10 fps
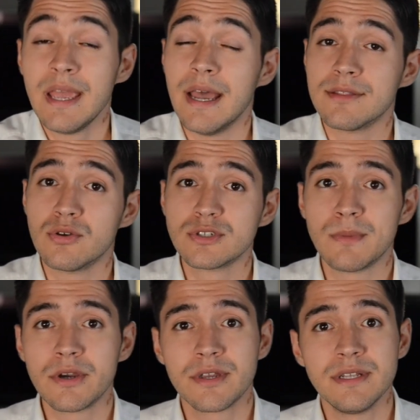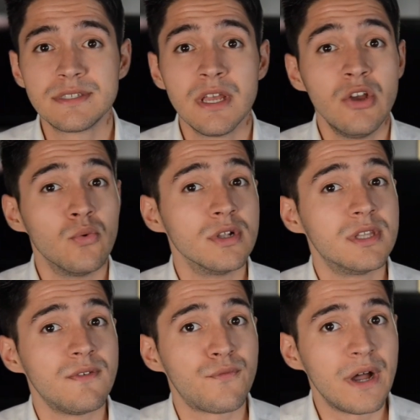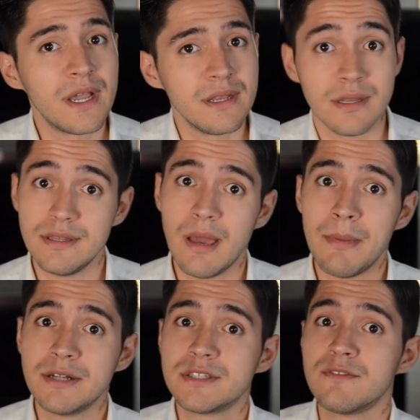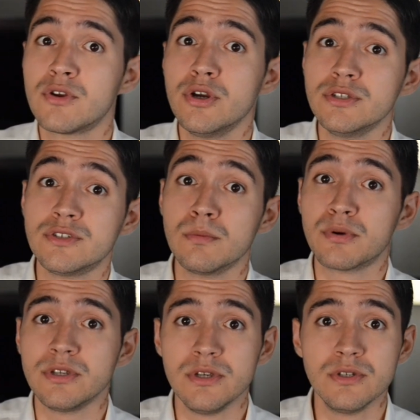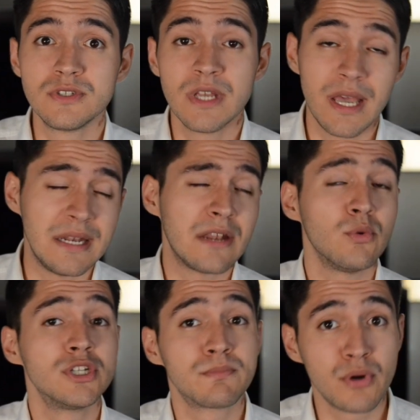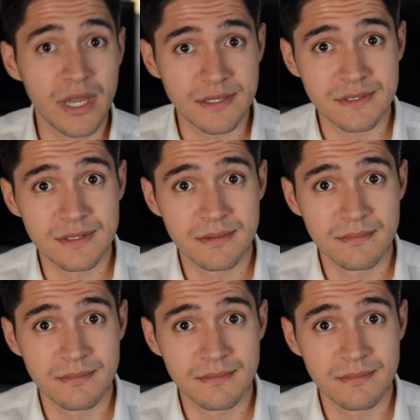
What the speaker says: and those markets will define the amount of goods to produce and at which price.